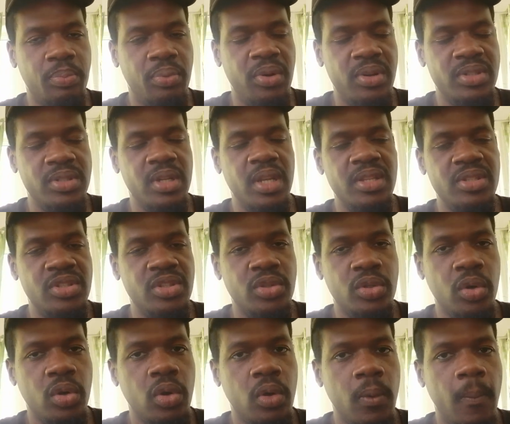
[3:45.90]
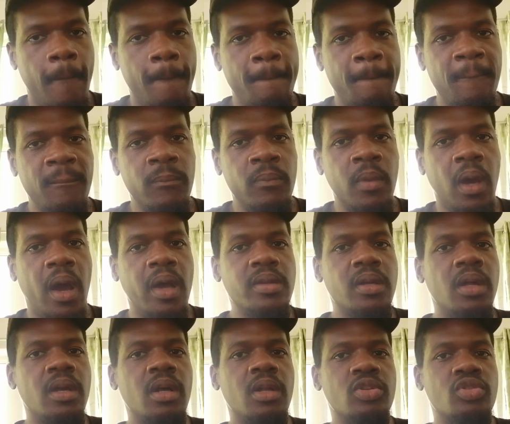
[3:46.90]
presidency term, and
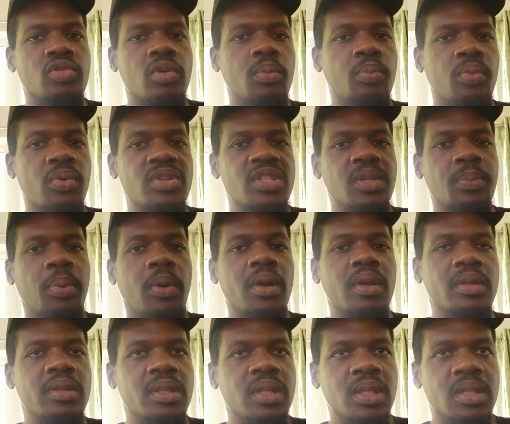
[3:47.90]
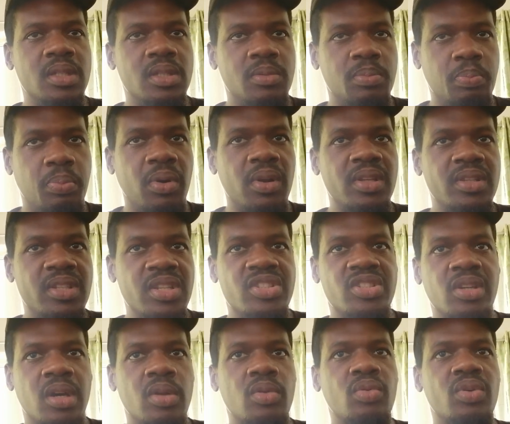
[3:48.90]
Donald Trump was a
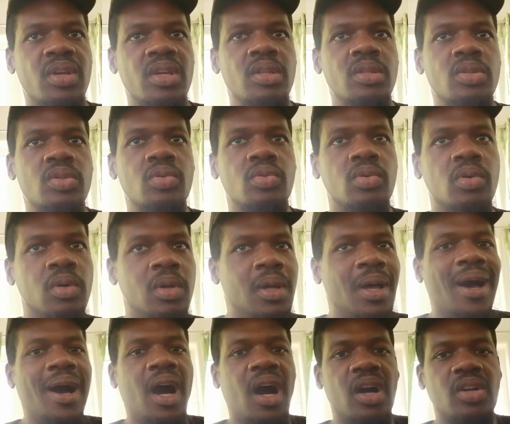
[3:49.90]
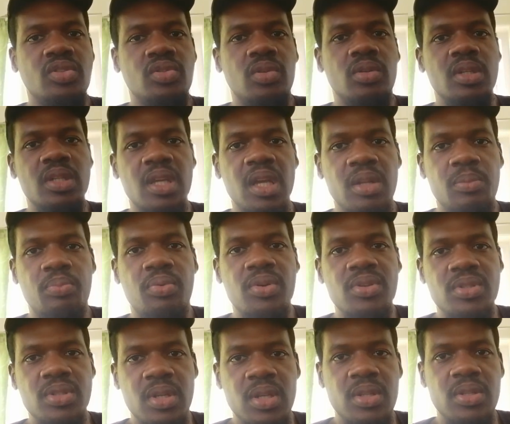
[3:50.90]
politician looking to actually get
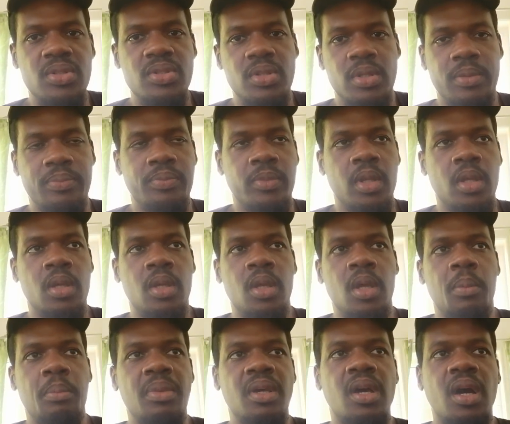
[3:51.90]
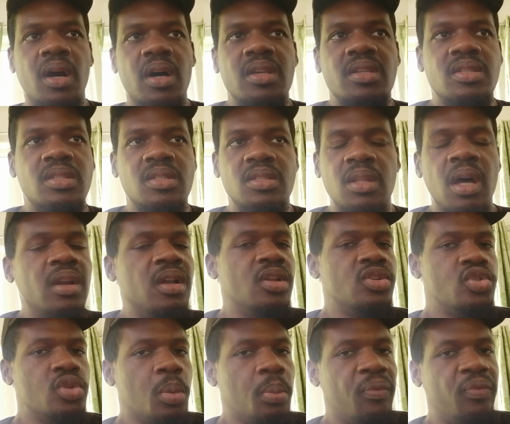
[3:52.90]
presidency, because
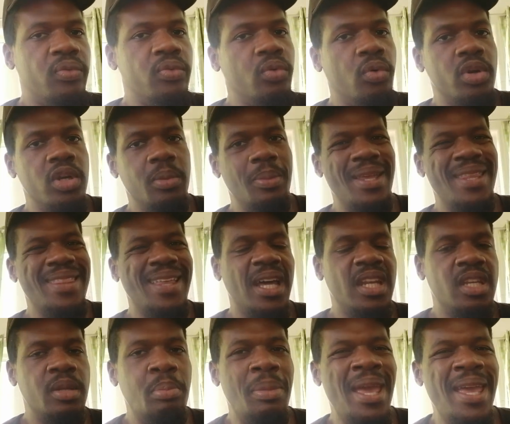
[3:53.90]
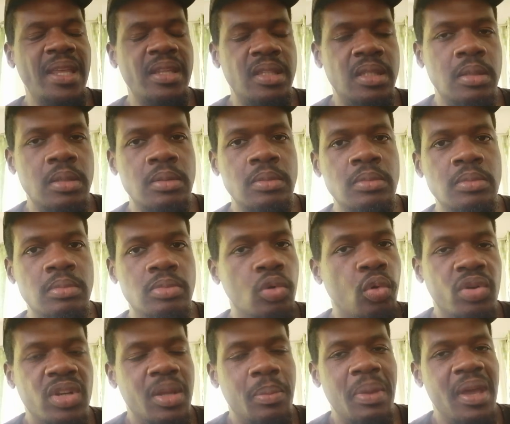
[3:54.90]
Donald Trump floored him in that debate.
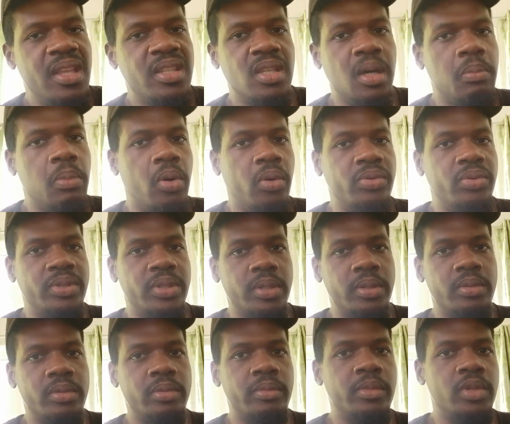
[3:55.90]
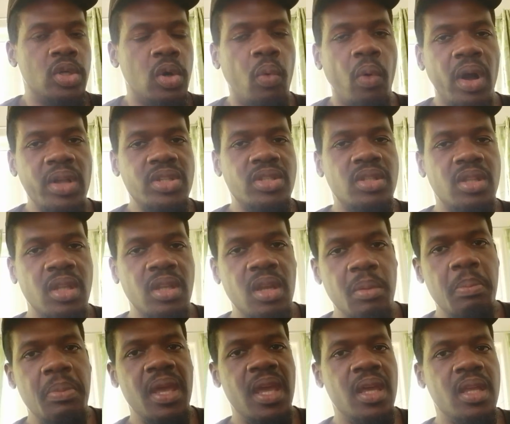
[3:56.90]
No debate about it. You watch the
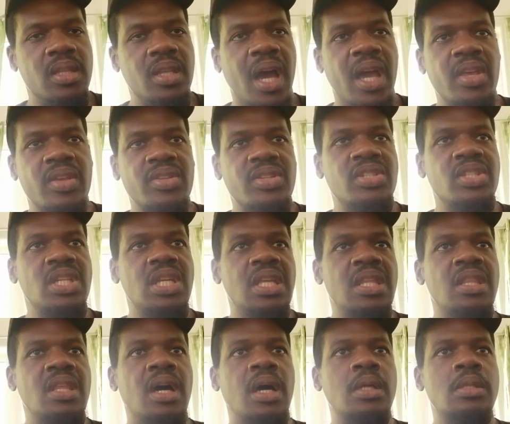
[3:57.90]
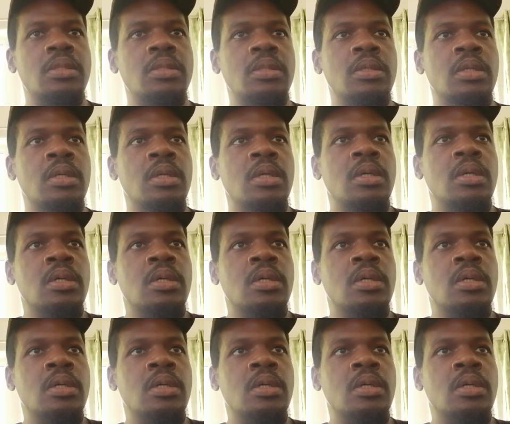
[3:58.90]
debate and you see that